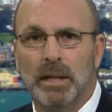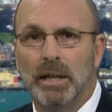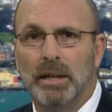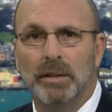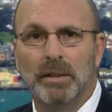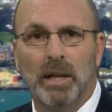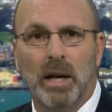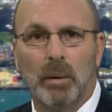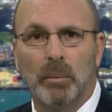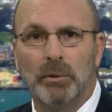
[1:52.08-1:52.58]

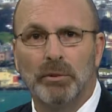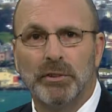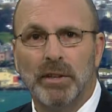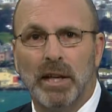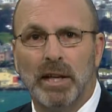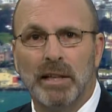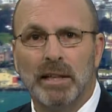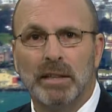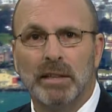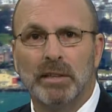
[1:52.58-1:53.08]

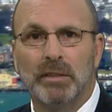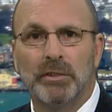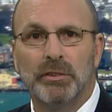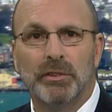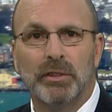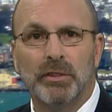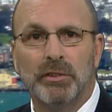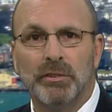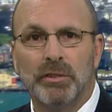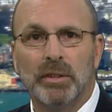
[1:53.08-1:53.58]
Notwithstanding
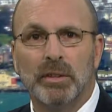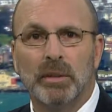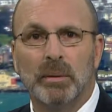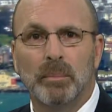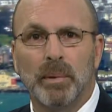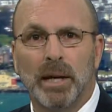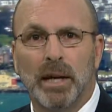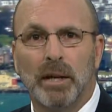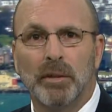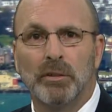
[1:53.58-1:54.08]
consistent
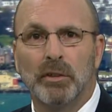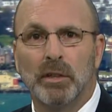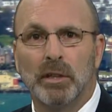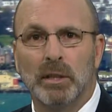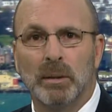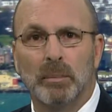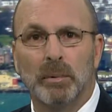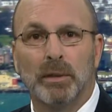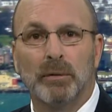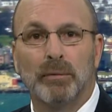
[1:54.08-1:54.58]
demands on
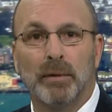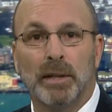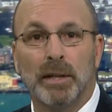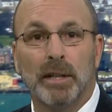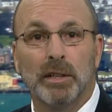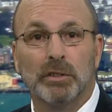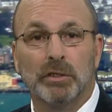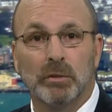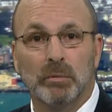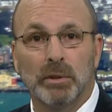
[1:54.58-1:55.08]
limited
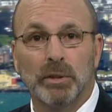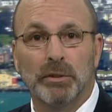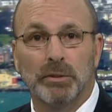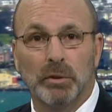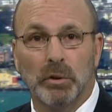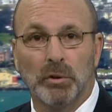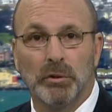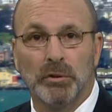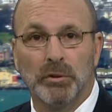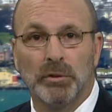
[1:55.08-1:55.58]
financial
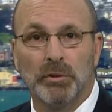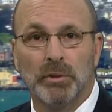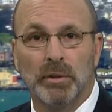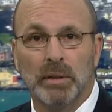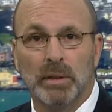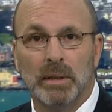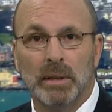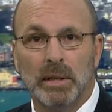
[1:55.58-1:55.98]
resources,